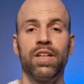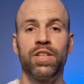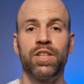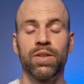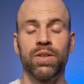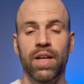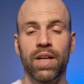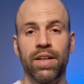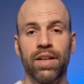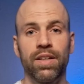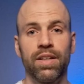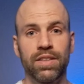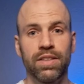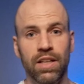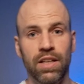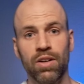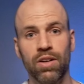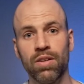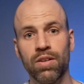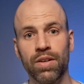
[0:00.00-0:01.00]
You can
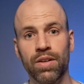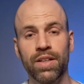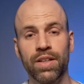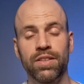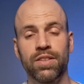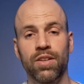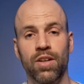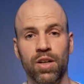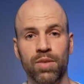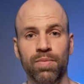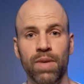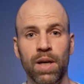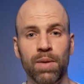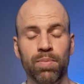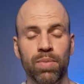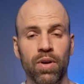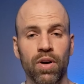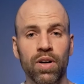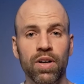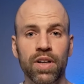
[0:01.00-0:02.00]
download it on my
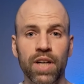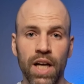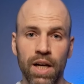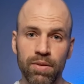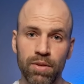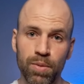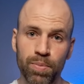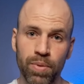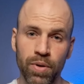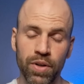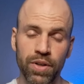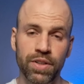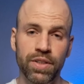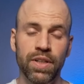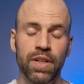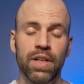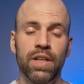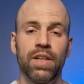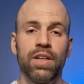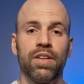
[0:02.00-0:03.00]
blog. I will
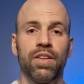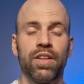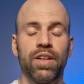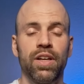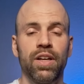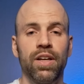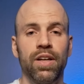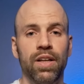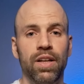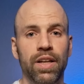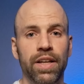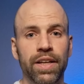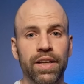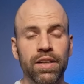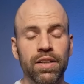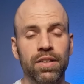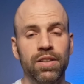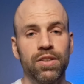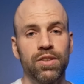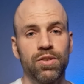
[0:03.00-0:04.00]
put the
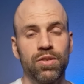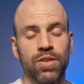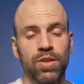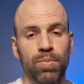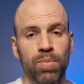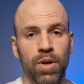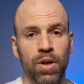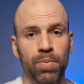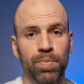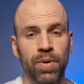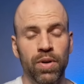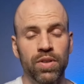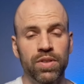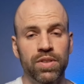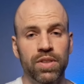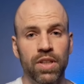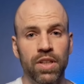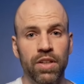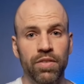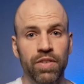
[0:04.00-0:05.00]
link to the blog
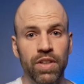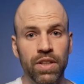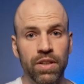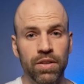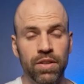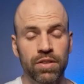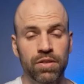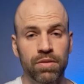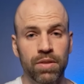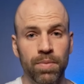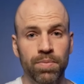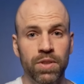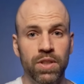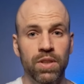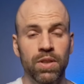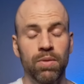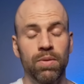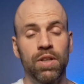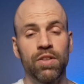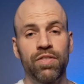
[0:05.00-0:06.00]
post in the video
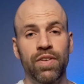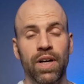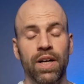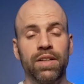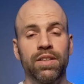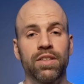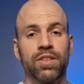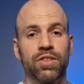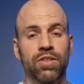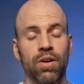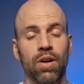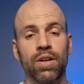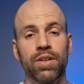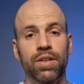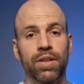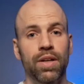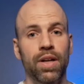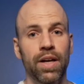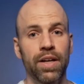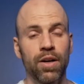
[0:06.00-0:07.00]
description. You will find a
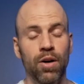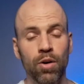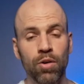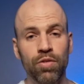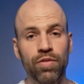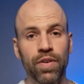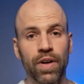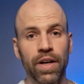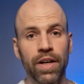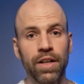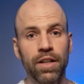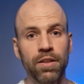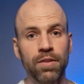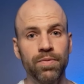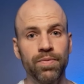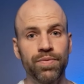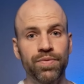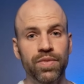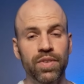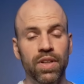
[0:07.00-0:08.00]
draw.io file,
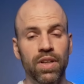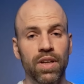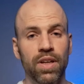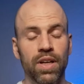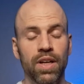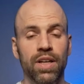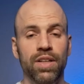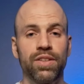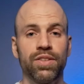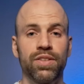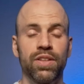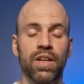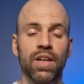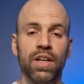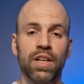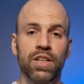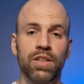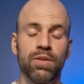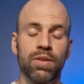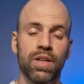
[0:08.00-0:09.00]
and
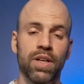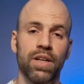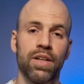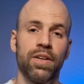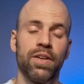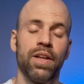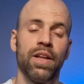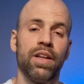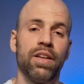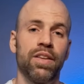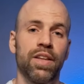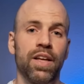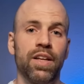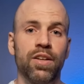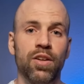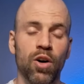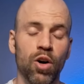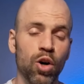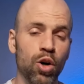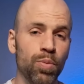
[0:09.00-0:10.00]
you can
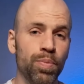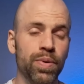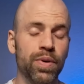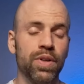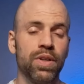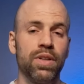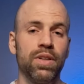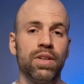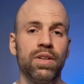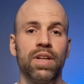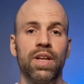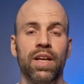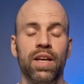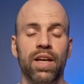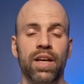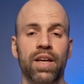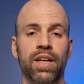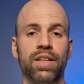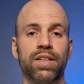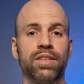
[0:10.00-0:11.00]
then open
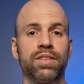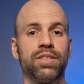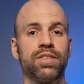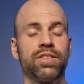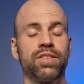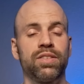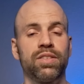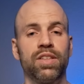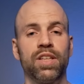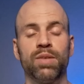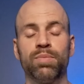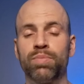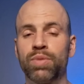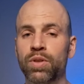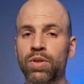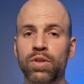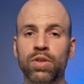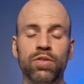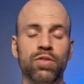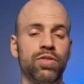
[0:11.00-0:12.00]
and
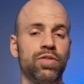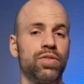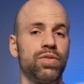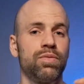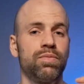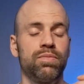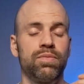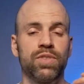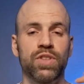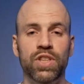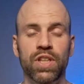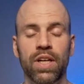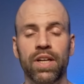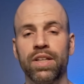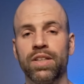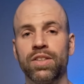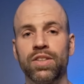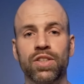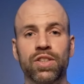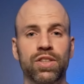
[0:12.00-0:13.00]
improve,
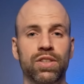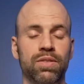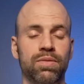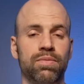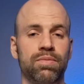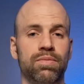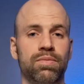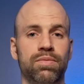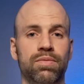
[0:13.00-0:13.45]
change,